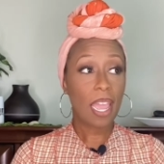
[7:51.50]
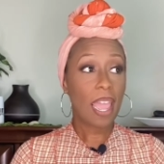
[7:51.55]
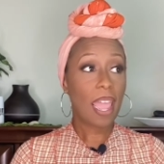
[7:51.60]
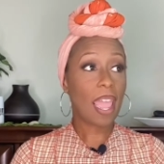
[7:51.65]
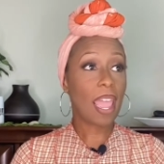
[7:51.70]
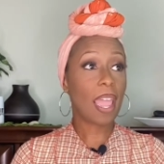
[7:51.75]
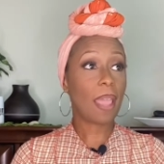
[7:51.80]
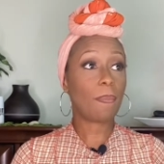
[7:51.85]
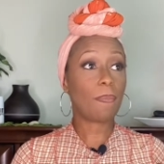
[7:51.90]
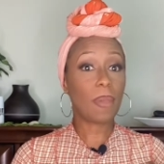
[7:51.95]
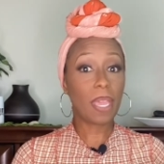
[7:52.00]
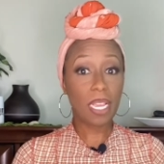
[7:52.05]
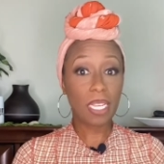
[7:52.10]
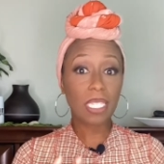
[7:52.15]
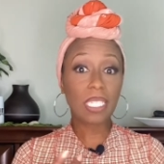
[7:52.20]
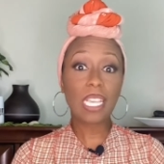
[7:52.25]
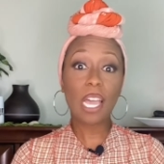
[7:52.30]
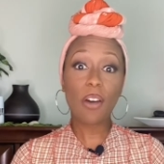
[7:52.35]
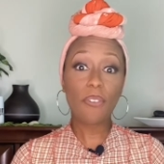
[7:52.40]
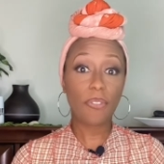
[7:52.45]
and being
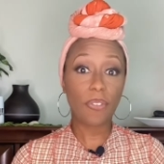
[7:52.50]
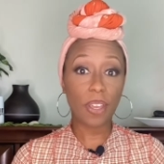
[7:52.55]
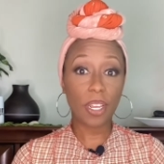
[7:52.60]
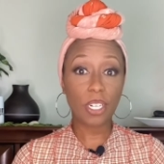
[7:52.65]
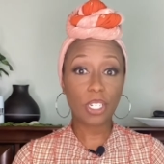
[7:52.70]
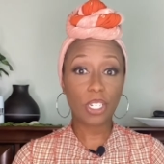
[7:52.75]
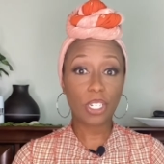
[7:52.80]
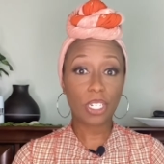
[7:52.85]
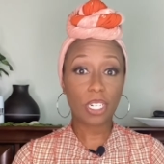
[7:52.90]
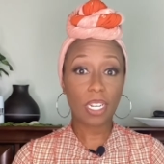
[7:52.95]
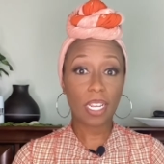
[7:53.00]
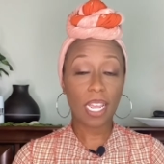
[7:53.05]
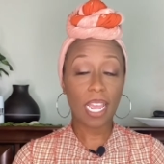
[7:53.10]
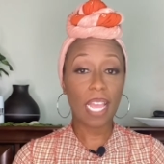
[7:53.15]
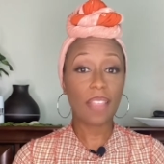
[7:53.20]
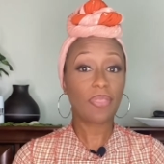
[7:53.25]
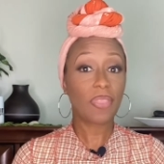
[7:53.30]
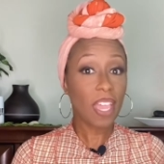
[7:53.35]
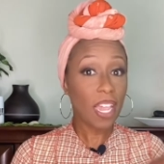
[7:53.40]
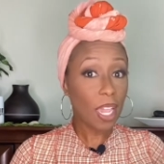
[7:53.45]
selfish
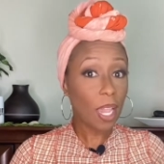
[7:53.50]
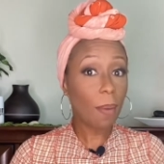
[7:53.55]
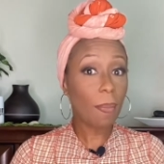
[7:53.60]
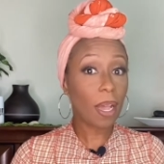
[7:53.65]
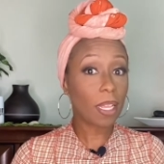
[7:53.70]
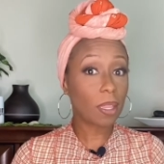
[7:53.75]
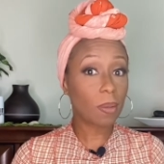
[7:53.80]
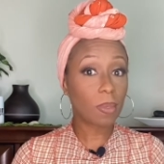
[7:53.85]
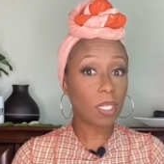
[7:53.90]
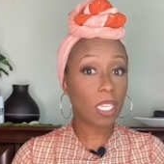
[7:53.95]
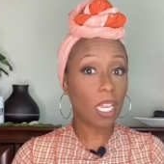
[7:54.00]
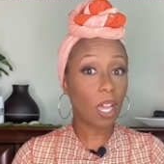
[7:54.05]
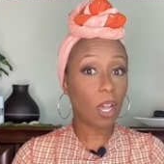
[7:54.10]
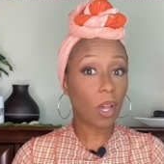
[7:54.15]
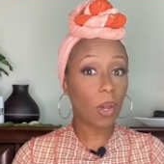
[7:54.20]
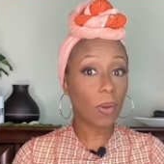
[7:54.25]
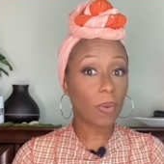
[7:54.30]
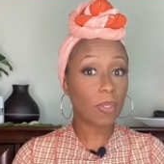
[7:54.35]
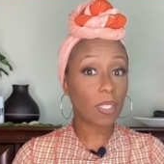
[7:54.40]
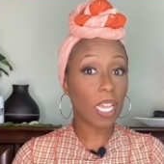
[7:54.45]
and thinking about
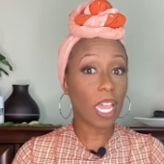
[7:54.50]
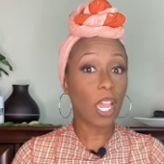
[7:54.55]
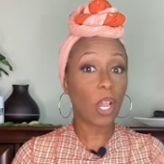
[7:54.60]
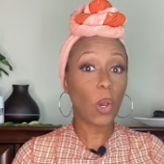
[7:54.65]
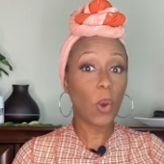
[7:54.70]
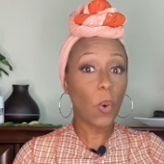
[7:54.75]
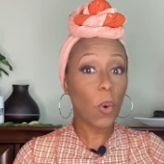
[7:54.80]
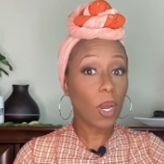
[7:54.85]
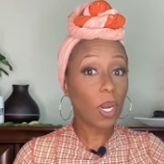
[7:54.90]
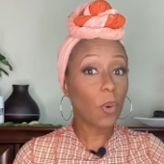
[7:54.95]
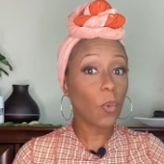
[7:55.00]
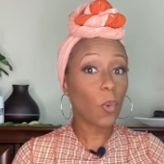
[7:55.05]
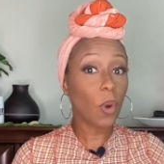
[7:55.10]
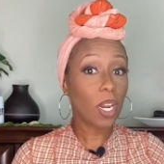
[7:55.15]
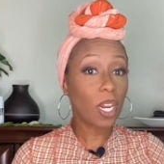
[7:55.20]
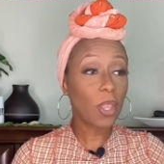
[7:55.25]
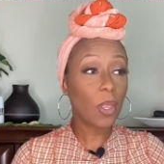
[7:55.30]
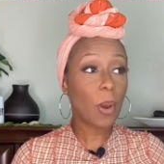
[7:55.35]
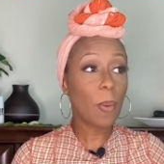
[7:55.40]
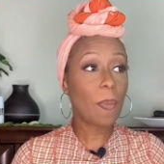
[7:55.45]
themselves and going and
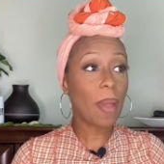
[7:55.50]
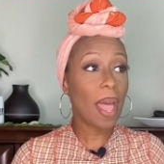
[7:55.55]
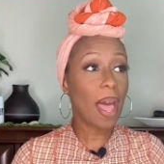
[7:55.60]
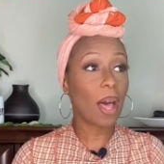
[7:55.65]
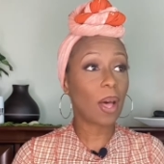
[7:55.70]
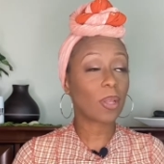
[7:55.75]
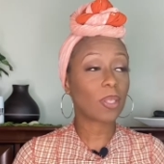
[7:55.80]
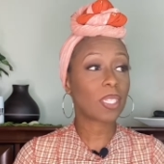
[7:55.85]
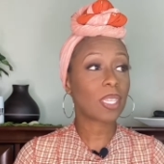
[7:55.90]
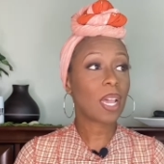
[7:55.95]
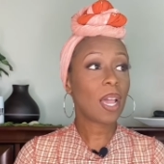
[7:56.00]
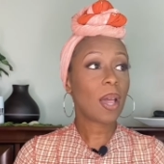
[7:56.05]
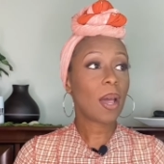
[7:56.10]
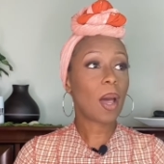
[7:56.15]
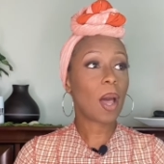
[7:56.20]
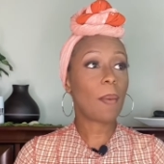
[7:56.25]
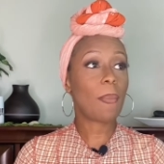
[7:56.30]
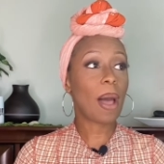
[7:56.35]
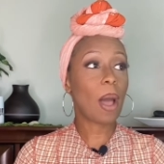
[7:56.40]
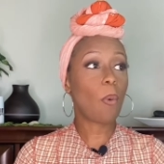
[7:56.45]
running their mouths
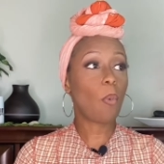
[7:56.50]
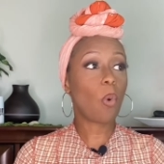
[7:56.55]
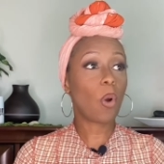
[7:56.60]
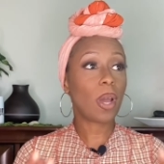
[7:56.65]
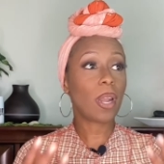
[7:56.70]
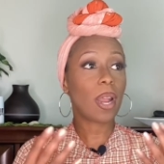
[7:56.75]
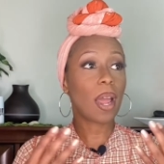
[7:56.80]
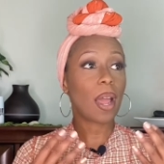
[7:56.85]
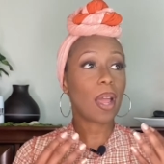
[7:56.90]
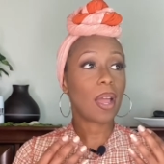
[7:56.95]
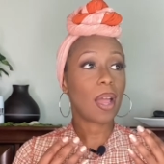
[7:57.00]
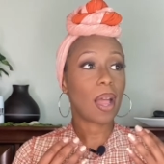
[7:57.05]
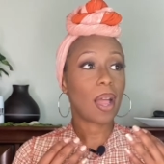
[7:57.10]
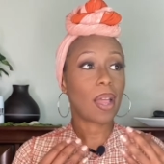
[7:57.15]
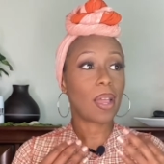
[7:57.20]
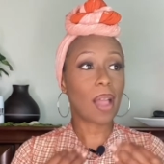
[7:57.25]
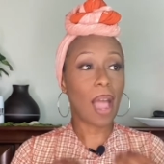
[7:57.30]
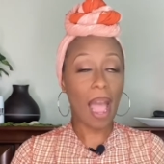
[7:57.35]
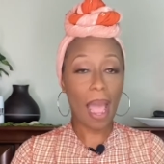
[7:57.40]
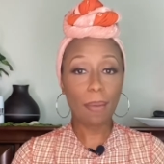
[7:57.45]
about what
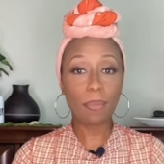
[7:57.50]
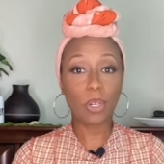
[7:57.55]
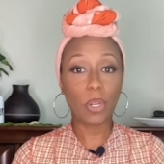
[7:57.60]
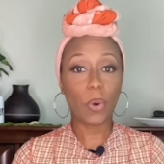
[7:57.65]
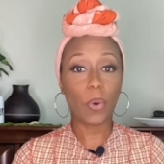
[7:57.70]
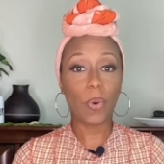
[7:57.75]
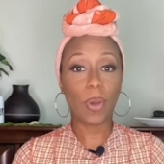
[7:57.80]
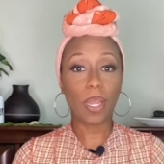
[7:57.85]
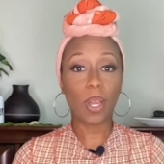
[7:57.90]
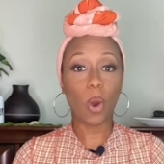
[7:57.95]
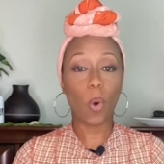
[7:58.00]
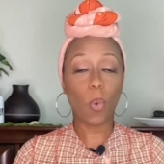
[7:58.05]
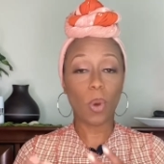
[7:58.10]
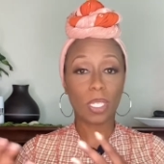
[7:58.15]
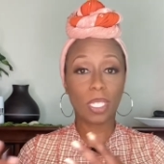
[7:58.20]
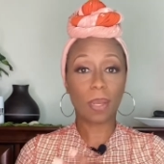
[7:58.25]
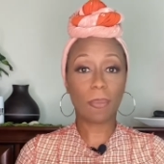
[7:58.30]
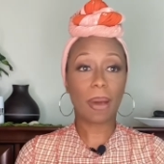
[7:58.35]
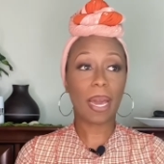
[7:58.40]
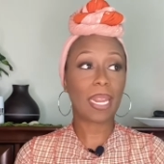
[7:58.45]
I'm doing or what
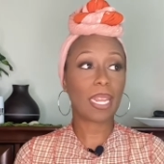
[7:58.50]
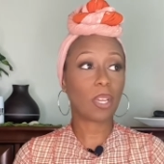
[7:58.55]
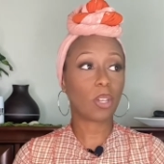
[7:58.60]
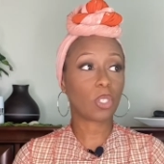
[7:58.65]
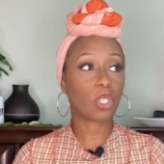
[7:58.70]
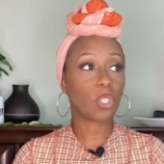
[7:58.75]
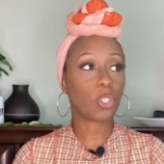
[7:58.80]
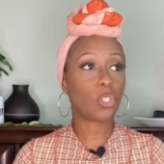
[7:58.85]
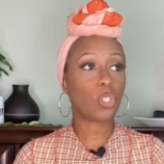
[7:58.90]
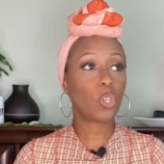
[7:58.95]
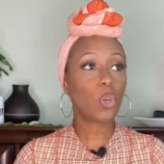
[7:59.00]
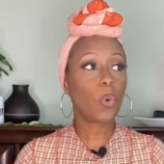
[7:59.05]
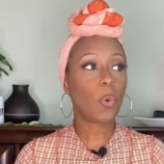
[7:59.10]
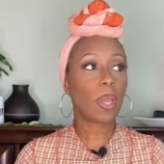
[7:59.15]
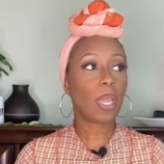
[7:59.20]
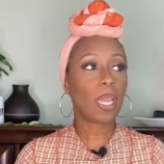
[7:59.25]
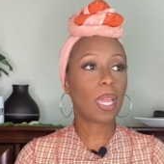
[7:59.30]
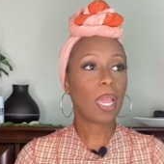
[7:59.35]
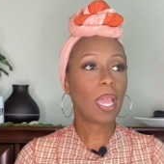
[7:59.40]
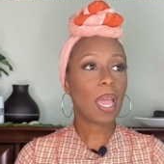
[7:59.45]
somebody else is
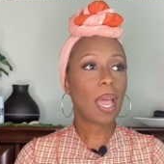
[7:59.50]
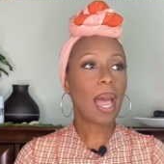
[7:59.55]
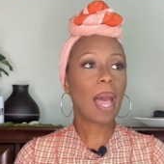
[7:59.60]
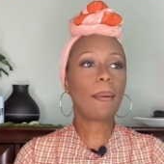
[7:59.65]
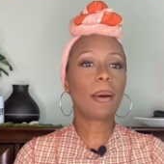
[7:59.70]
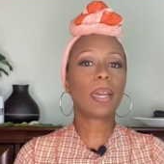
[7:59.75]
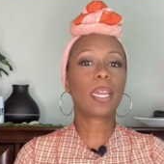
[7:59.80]
doing, how I